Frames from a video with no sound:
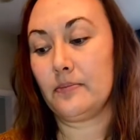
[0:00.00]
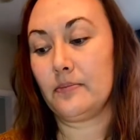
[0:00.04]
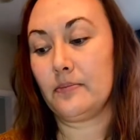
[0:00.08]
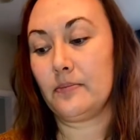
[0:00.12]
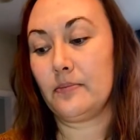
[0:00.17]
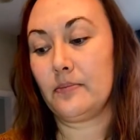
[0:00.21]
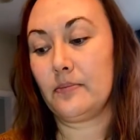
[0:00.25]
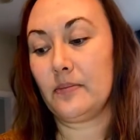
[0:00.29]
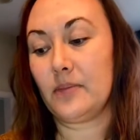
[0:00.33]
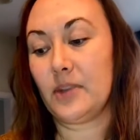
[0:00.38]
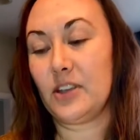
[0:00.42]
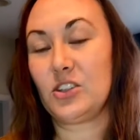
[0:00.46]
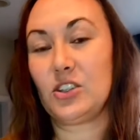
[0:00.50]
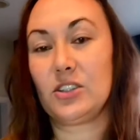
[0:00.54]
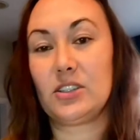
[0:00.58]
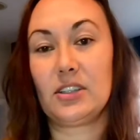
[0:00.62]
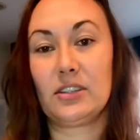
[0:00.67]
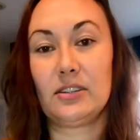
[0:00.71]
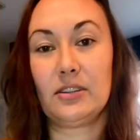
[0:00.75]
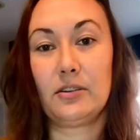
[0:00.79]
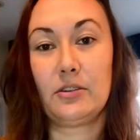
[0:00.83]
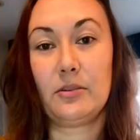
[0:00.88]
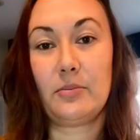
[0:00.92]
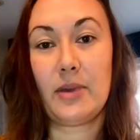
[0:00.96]
it's just a
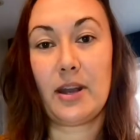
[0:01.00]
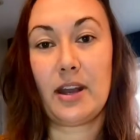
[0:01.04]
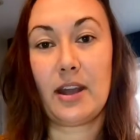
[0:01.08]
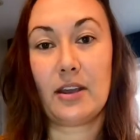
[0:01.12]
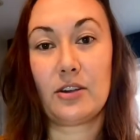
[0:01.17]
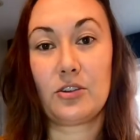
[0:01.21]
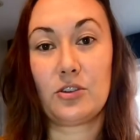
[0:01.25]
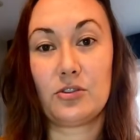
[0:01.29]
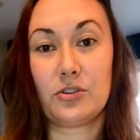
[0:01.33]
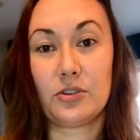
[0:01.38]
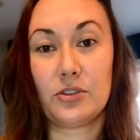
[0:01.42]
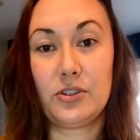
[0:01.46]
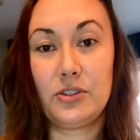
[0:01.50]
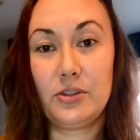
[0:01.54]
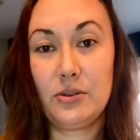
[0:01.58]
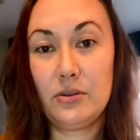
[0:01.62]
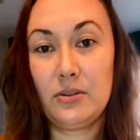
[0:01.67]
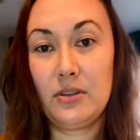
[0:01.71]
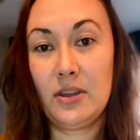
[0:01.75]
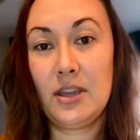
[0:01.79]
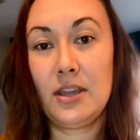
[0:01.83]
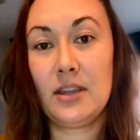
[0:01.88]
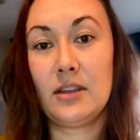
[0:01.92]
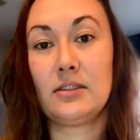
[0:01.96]
little bit extra
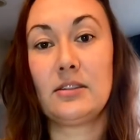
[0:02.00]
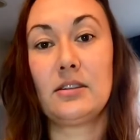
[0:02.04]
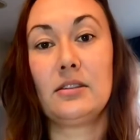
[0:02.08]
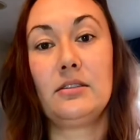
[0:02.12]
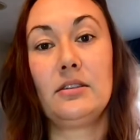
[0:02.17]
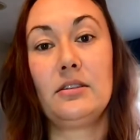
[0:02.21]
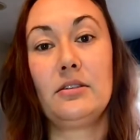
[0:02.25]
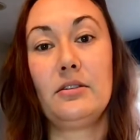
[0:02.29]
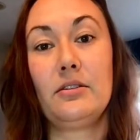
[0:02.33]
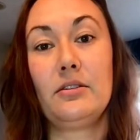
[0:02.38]
soothing. It's a little